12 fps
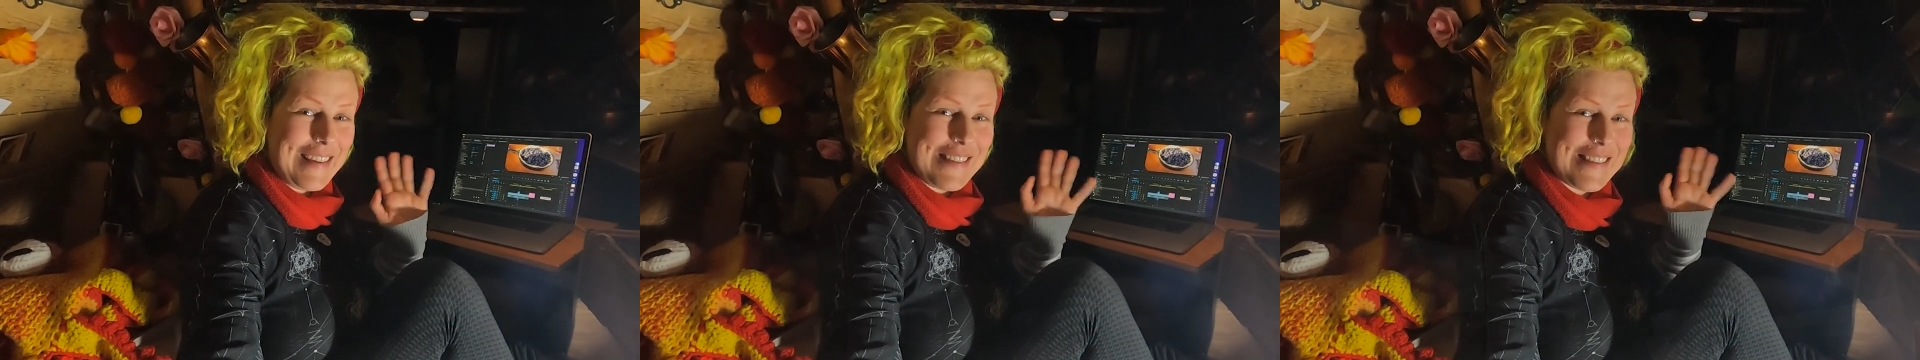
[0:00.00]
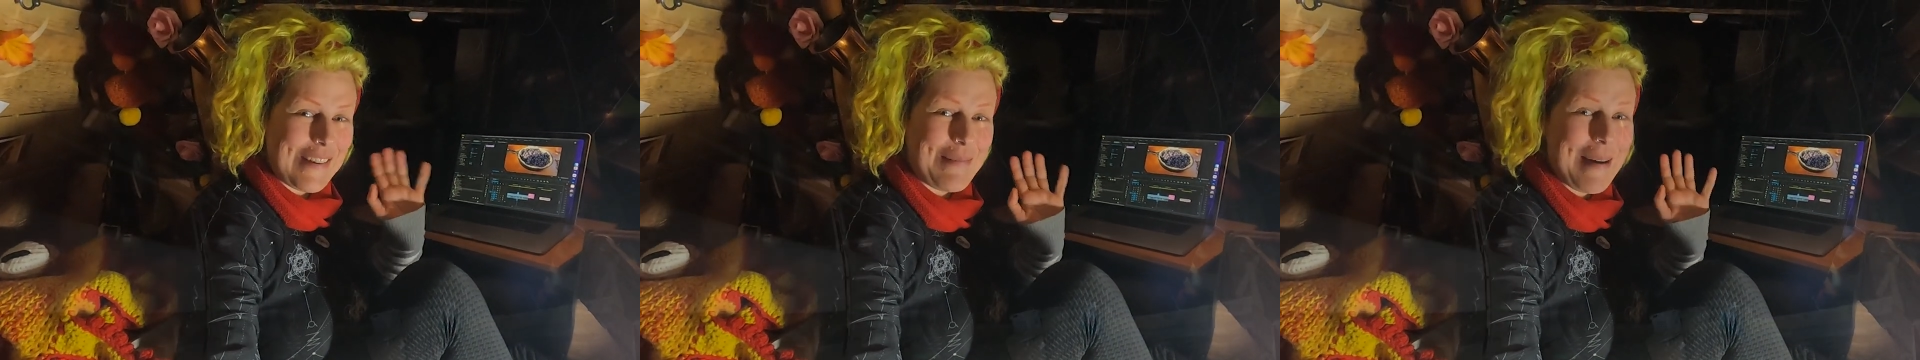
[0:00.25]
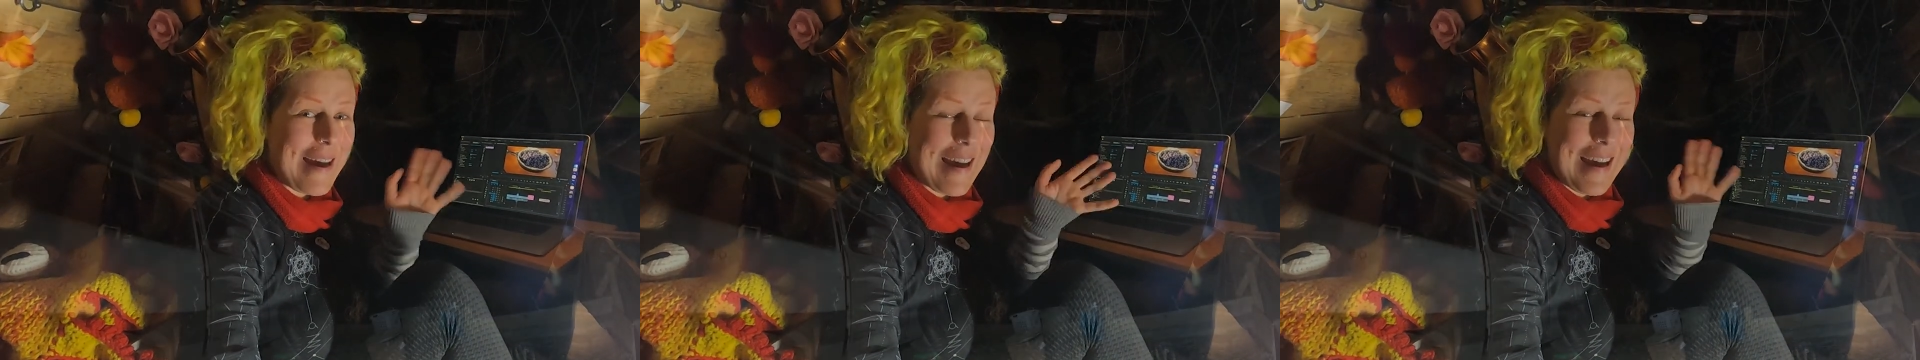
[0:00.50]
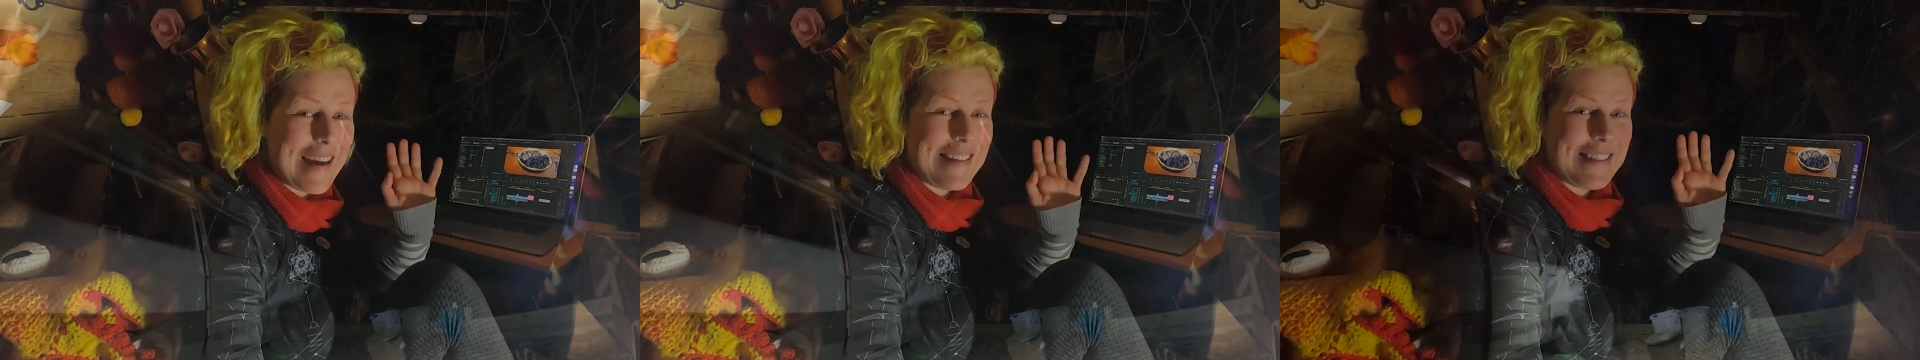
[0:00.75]
you so
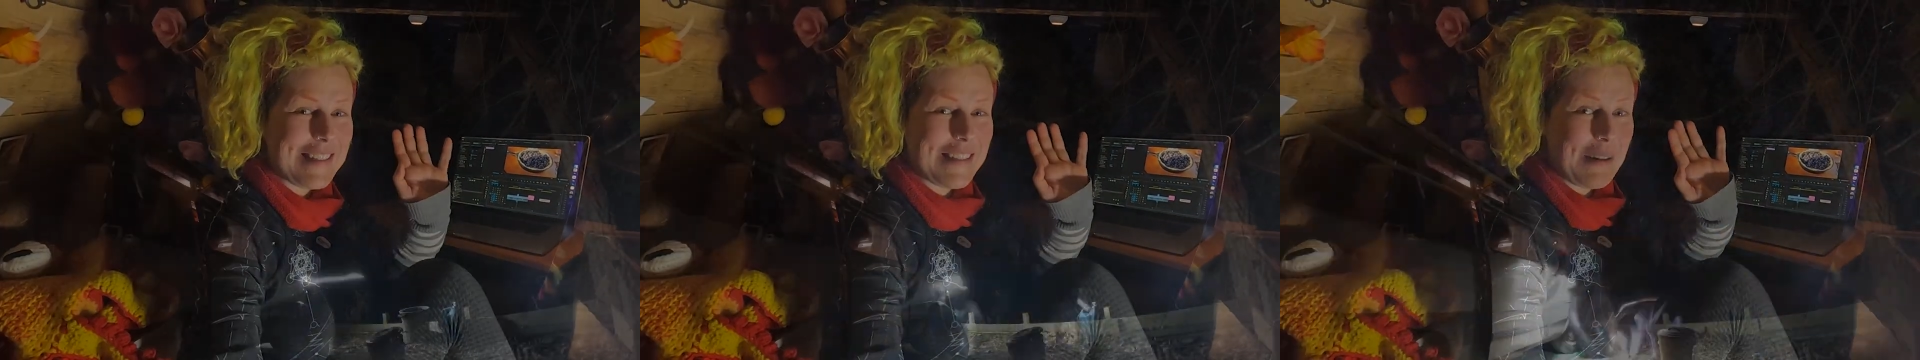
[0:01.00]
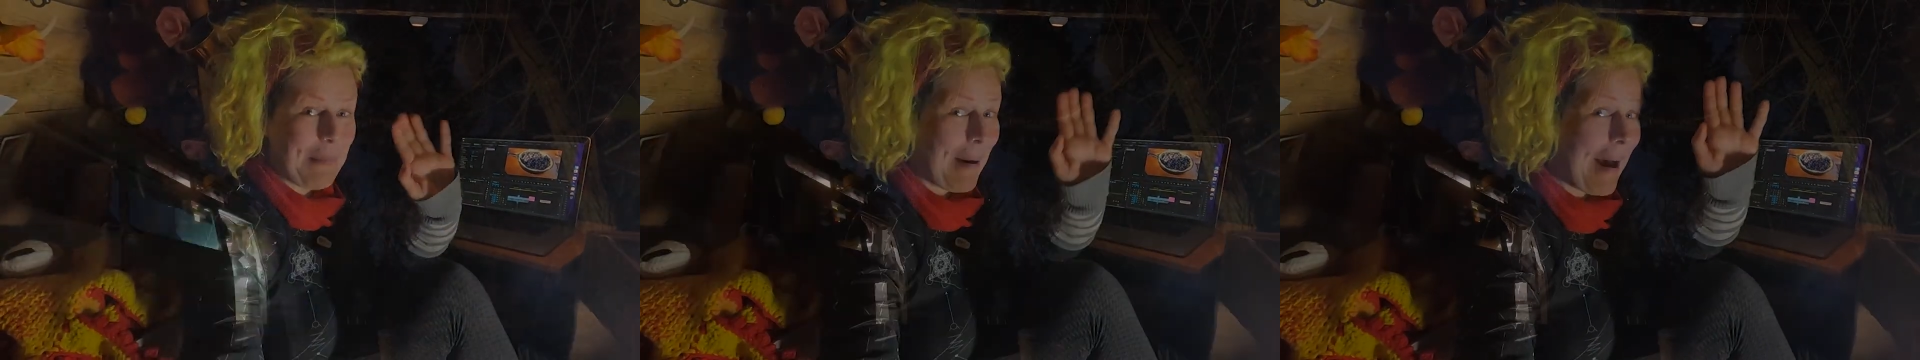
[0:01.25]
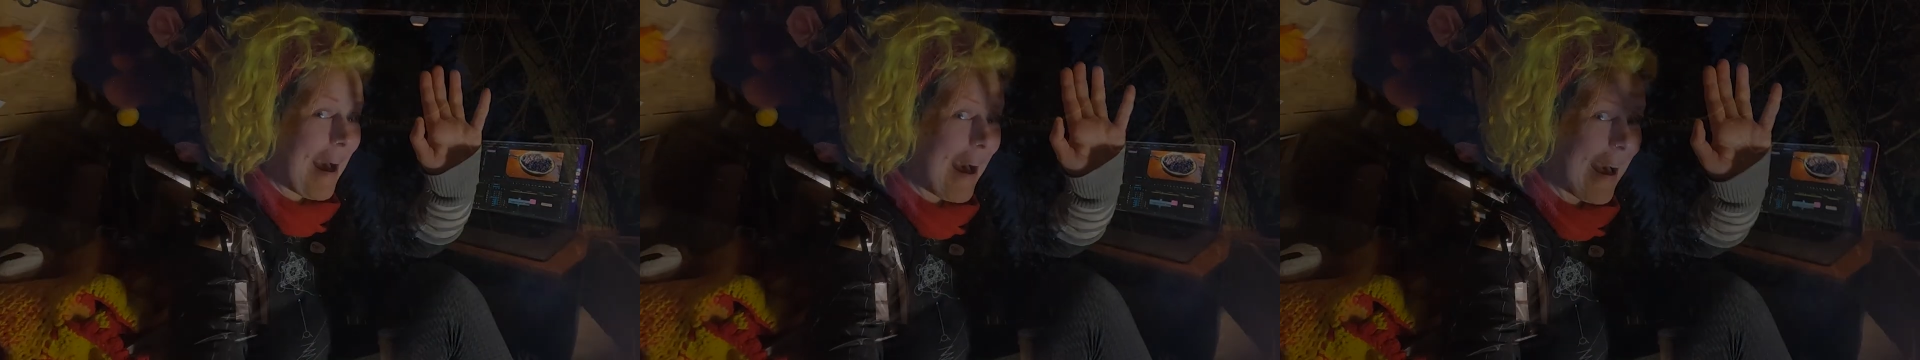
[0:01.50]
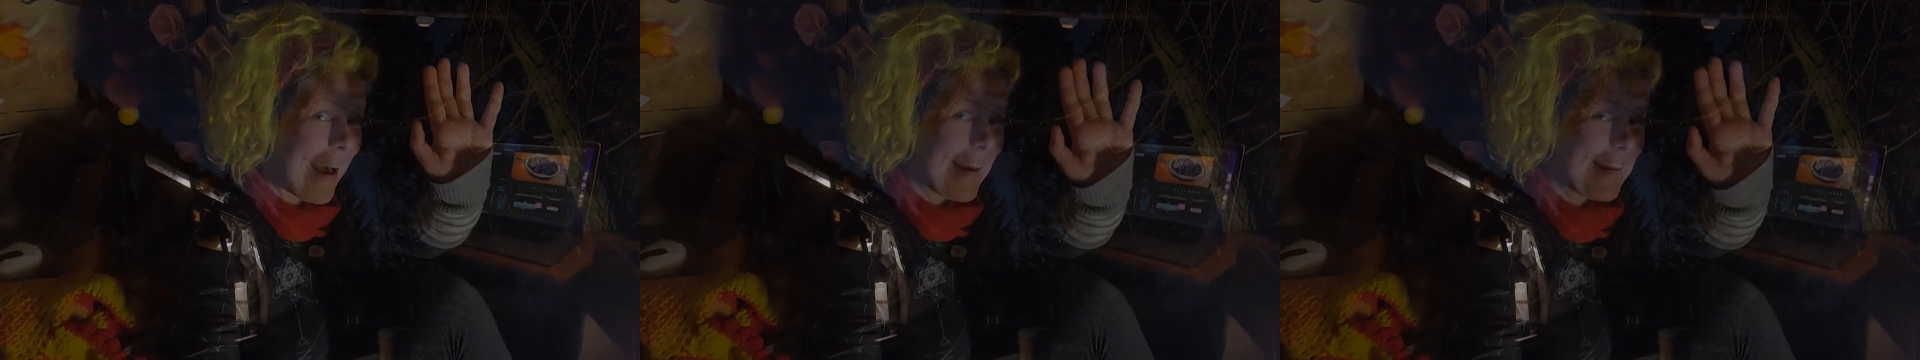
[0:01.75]
much.
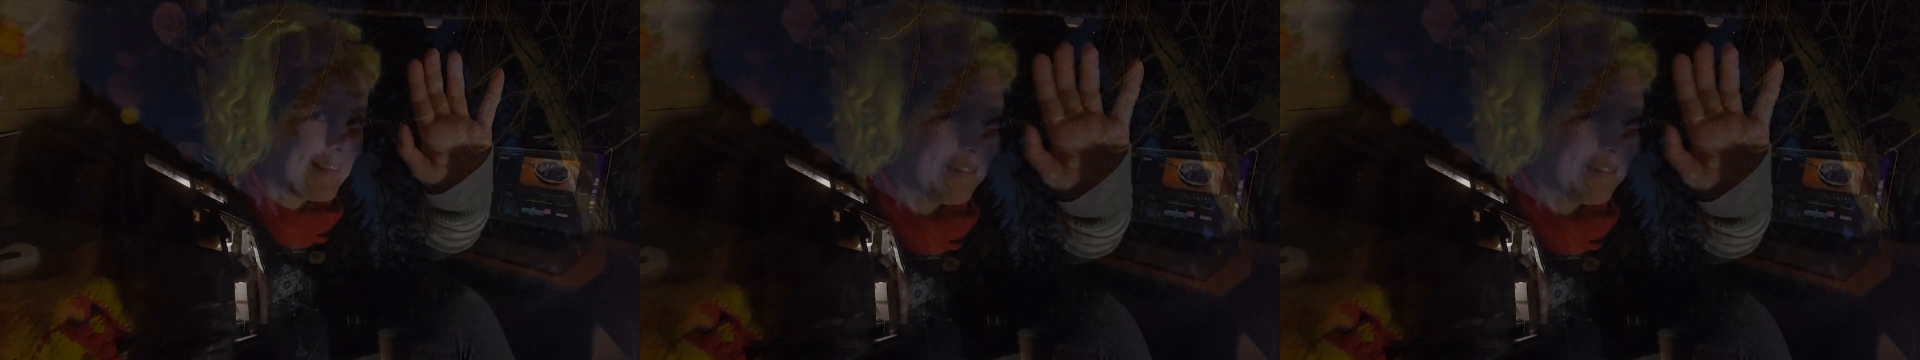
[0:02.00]
Goodbye.